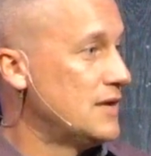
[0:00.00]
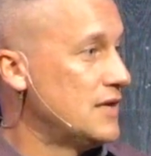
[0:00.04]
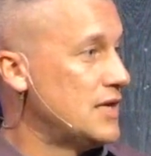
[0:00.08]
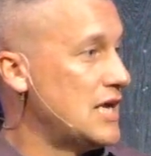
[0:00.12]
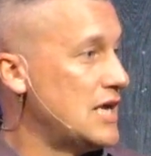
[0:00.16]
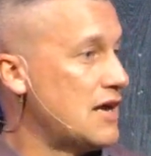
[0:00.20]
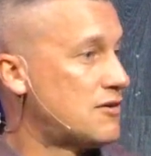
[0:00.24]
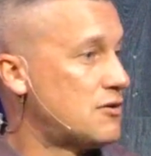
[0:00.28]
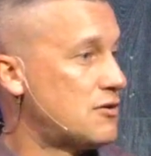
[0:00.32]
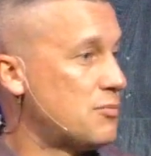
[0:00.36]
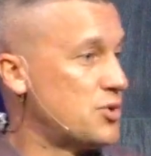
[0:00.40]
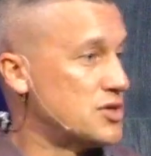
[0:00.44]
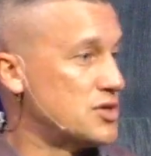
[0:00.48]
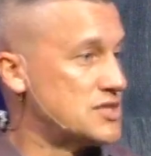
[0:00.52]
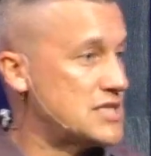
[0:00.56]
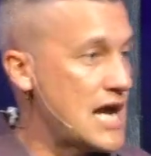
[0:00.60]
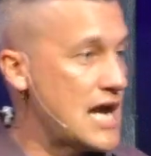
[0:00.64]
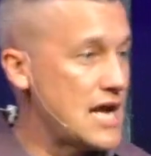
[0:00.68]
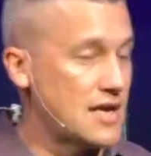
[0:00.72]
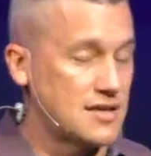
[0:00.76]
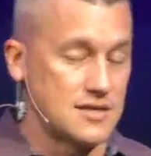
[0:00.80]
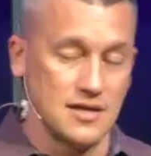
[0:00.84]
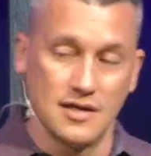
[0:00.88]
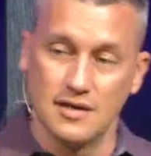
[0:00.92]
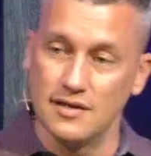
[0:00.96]
You have to
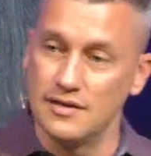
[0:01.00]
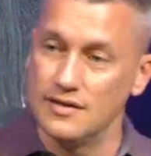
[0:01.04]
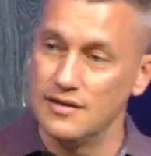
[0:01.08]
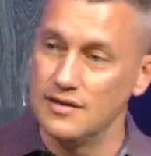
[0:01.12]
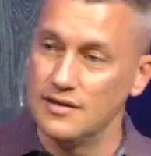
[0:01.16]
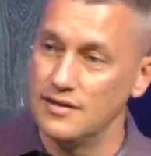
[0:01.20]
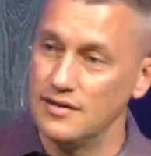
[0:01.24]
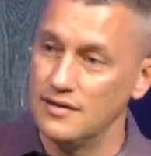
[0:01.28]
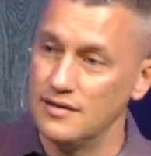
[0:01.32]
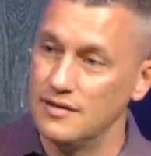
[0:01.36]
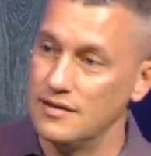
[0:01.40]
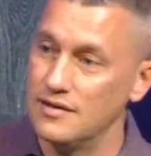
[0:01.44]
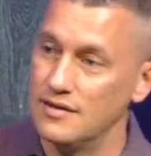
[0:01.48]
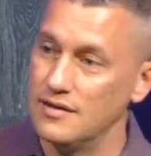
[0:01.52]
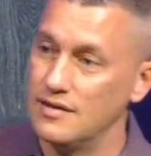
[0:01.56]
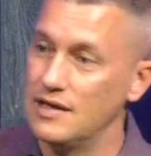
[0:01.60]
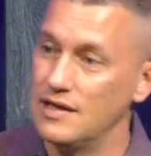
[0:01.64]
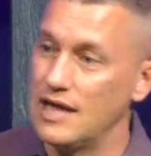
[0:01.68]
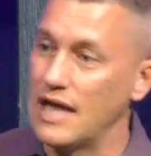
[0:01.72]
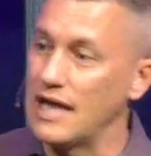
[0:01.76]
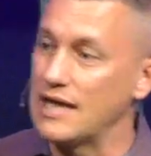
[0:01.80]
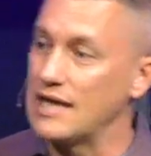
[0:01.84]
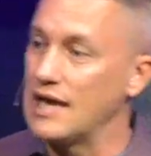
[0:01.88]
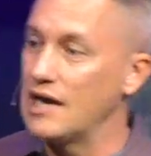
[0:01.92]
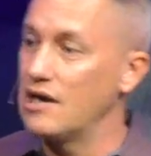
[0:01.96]
protect it
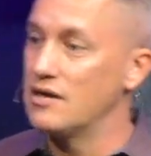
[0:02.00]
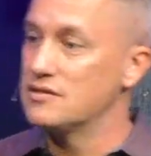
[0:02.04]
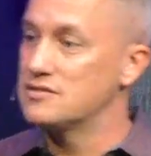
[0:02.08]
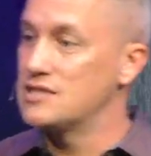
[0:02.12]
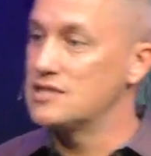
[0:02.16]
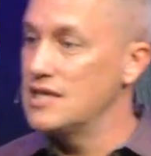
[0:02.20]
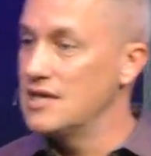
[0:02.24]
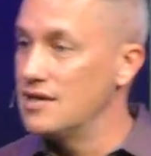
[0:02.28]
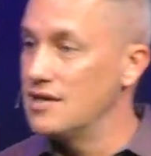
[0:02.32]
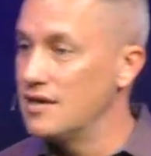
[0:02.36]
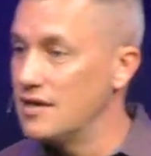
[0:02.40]
and guarantee